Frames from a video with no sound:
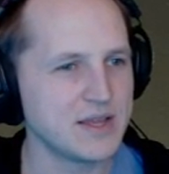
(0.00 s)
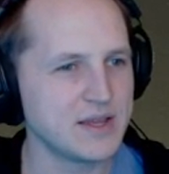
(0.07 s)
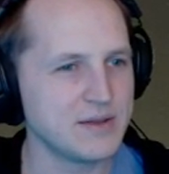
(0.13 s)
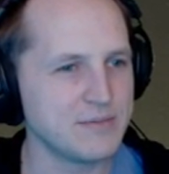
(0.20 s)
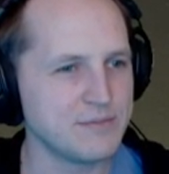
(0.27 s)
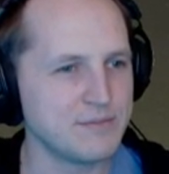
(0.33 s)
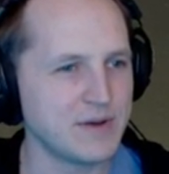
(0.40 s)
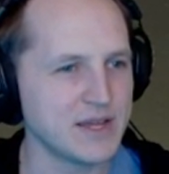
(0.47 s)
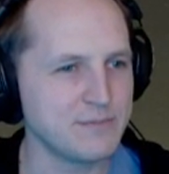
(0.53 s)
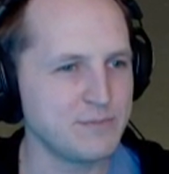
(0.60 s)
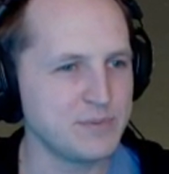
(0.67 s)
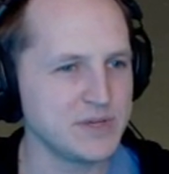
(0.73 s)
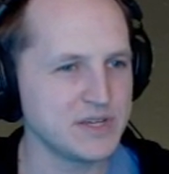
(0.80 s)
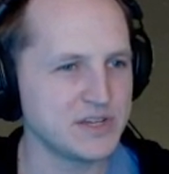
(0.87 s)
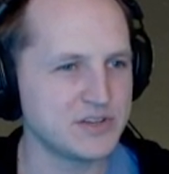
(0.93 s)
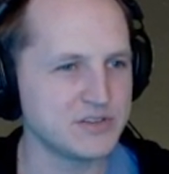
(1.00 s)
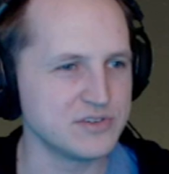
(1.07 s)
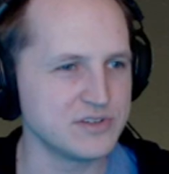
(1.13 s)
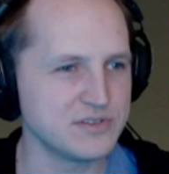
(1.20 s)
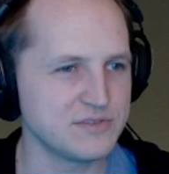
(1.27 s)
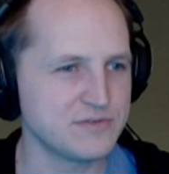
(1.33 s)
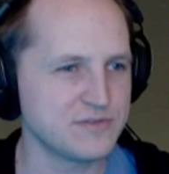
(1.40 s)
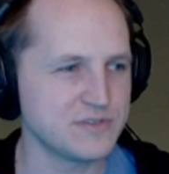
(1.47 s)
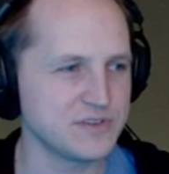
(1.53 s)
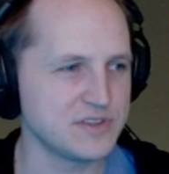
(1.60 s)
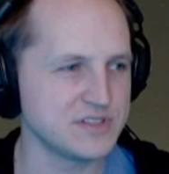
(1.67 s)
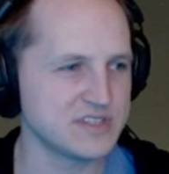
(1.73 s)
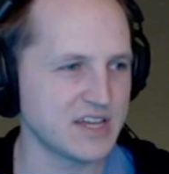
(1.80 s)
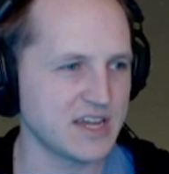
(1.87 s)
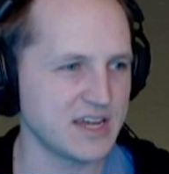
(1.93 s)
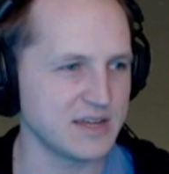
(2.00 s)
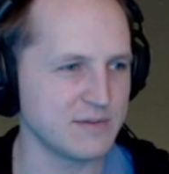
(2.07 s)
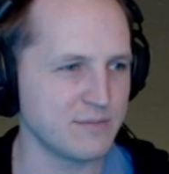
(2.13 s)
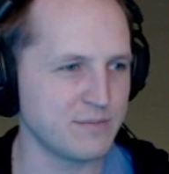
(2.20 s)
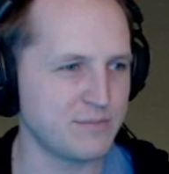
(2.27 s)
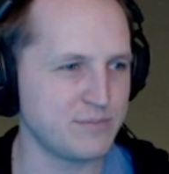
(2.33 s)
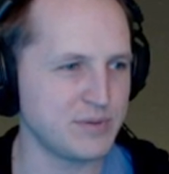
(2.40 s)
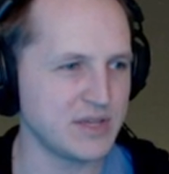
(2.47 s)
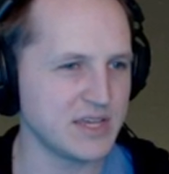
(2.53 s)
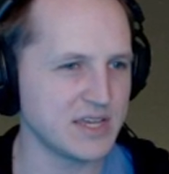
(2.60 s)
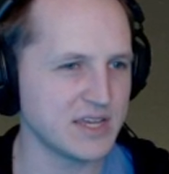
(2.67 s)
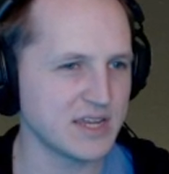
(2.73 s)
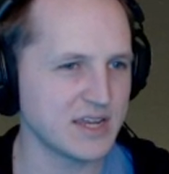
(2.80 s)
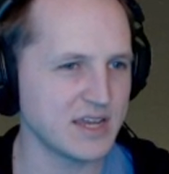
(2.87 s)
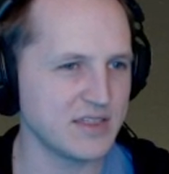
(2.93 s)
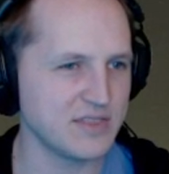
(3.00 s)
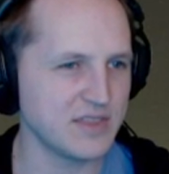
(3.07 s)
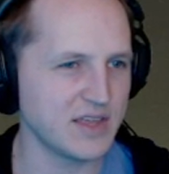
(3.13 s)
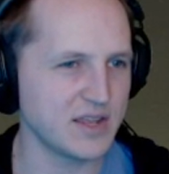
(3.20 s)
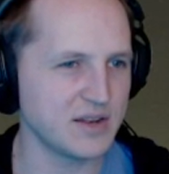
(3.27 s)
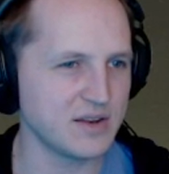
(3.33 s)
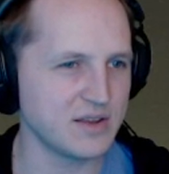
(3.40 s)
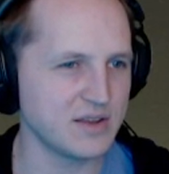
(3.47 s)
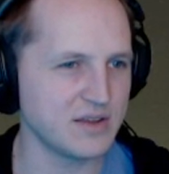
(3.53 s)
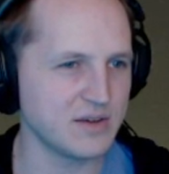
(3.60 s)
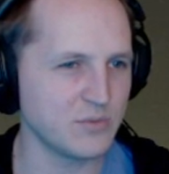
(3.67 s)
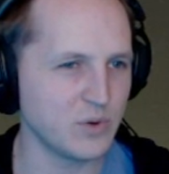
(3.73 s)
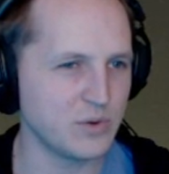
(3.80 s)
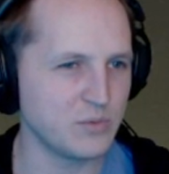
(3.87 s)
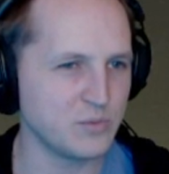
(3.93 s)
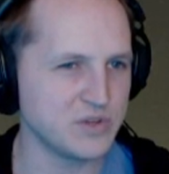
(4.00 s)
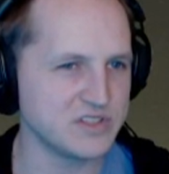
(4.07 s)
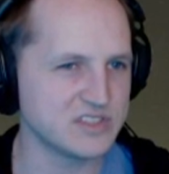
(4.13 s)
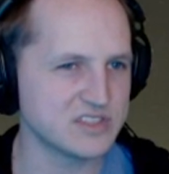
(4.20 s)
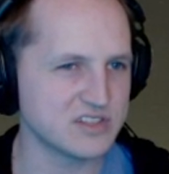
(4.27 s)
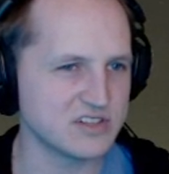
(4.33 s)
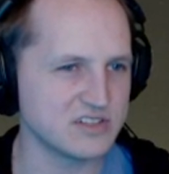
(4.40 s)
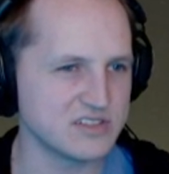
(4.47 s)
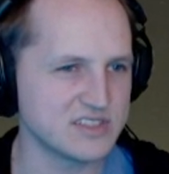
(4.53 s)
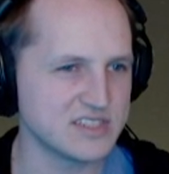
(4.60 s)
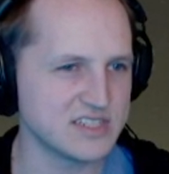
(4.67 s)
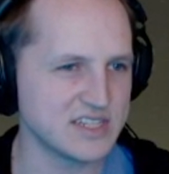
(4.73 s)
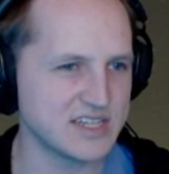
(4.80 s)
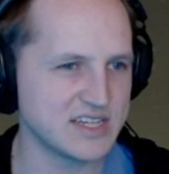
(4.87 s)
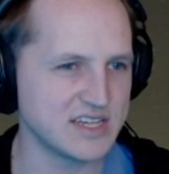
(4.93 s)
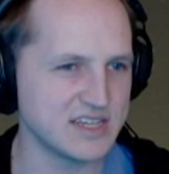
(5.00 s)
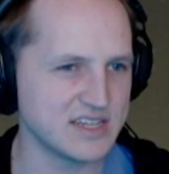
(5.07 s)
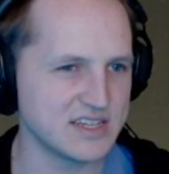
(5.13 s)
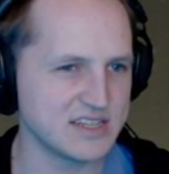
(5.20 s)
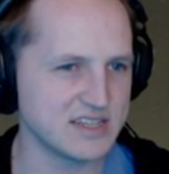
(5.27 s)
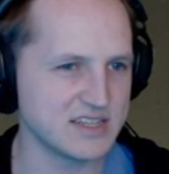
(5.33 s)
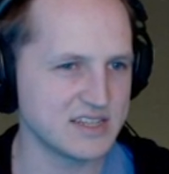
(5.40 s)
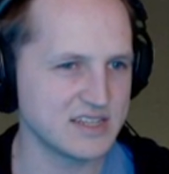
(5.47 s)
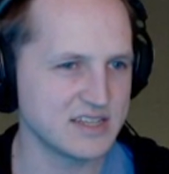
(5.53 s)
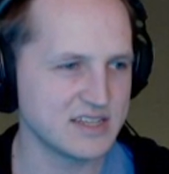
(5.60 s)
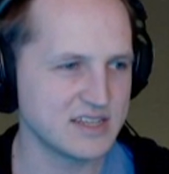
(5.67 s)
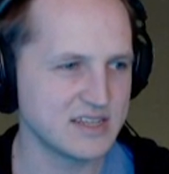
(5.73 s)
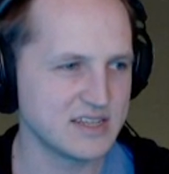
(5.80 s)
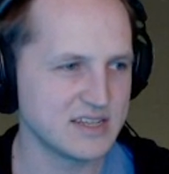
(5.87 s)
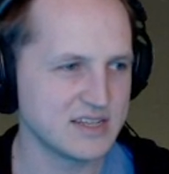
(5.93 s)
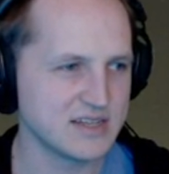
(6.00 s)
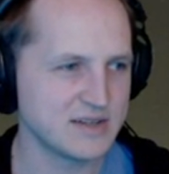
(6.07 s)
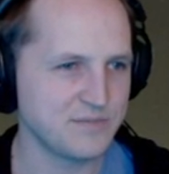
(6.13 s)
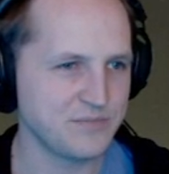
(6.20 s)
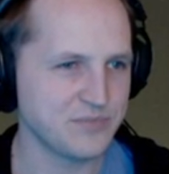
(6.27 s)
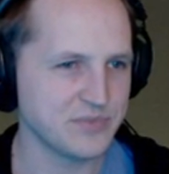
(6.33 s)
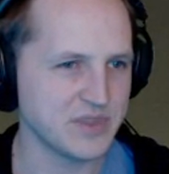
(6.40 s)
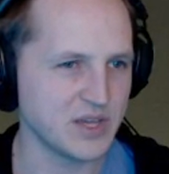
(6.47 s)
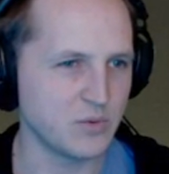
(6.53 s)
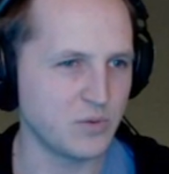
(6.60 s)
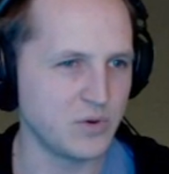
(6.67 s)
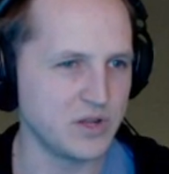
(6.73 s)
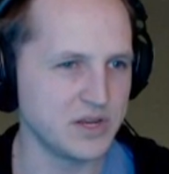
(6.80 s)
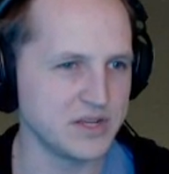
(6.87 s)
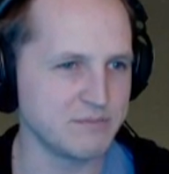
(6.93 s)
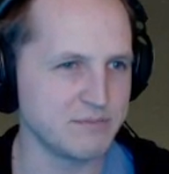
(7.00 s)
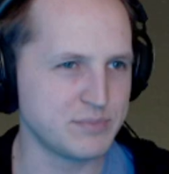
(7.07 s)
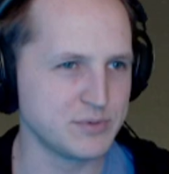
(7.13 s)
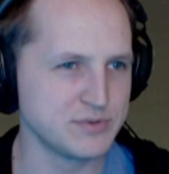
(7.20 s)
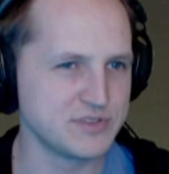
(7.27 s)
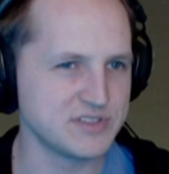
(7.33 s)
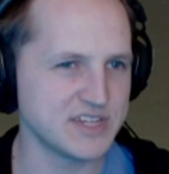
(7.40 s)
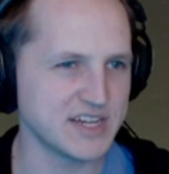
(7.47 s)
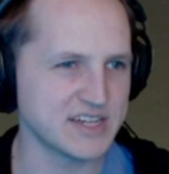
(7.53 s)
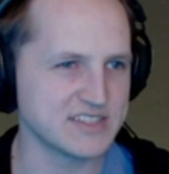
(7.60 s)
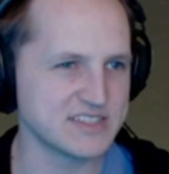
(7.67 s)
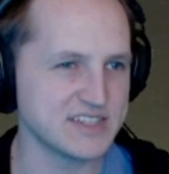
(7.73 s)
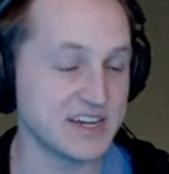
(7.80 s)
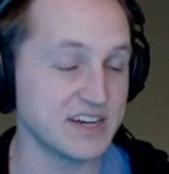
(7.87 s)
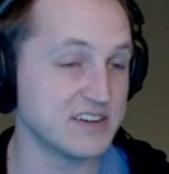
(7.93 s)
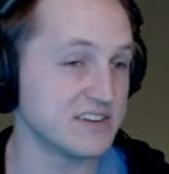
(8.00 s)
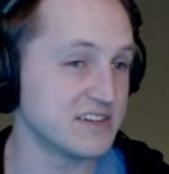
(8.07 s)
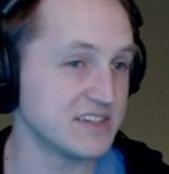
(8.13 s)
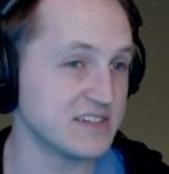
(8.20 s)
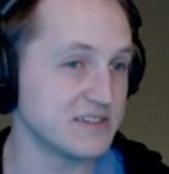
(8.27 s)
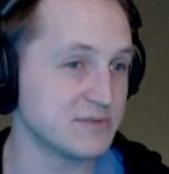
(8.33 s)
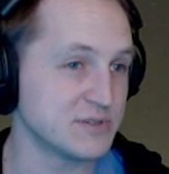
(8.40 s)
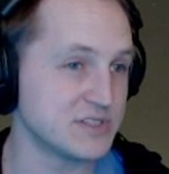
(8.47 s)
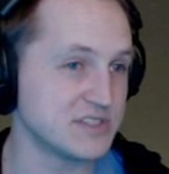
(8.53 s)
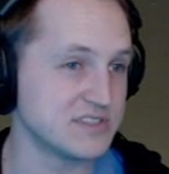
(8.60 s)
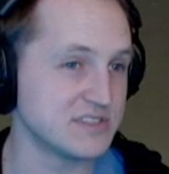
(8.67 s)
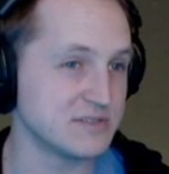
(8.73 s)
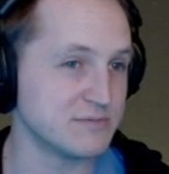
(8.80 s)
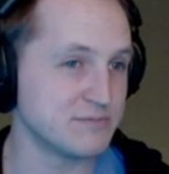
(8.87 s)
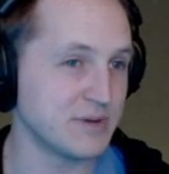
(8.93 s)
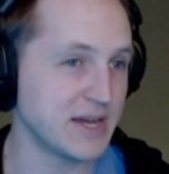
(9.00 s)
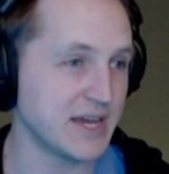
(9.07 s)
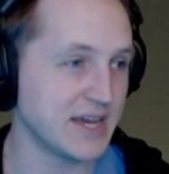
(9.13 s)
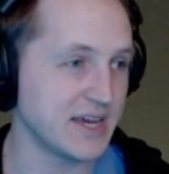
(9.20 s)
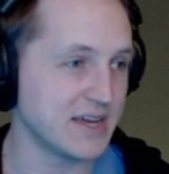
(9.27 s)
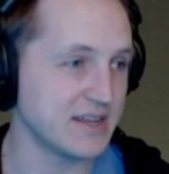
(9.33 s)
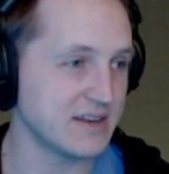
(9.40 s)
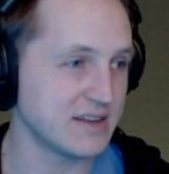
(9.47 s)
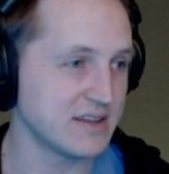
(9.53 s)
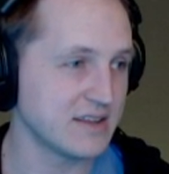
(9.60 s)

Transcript: might be good for the time being, and then when we start to get, like, one in boost dexterity, which isn't bad.